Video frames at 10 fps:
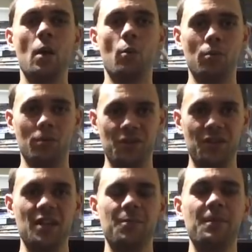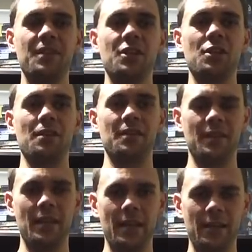We'll discuss
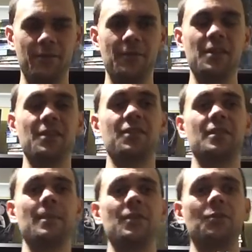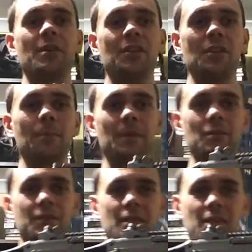positions, and for this demonstration I'll be
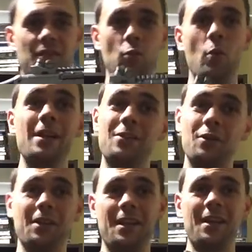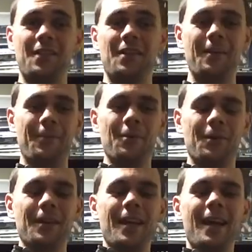using this $20 gun that I bought.